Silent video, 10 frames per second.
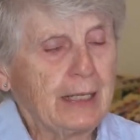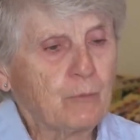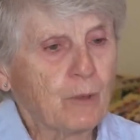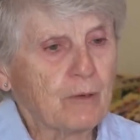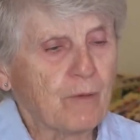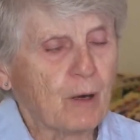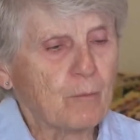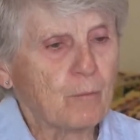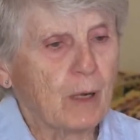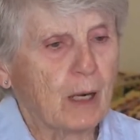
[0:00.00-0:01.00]
In one of
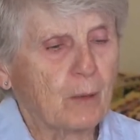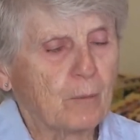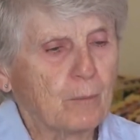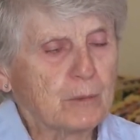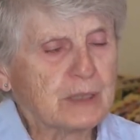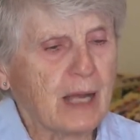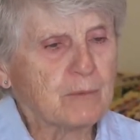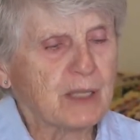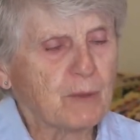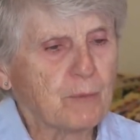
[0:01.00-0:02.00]
our
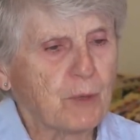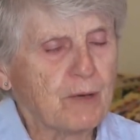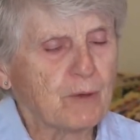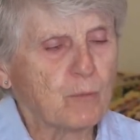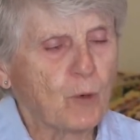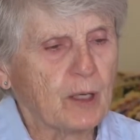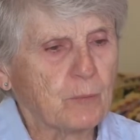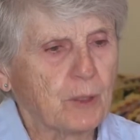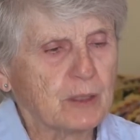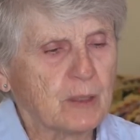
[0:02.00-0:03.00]
Psalms that we pray for morning
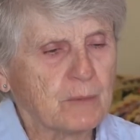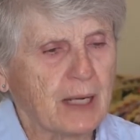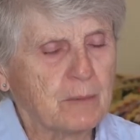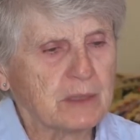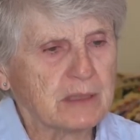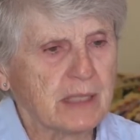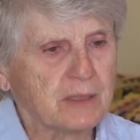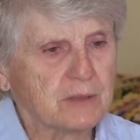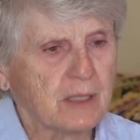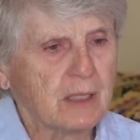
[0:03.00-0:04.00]
prayer sometimes, it
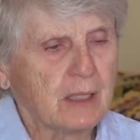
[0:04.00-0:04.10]
says,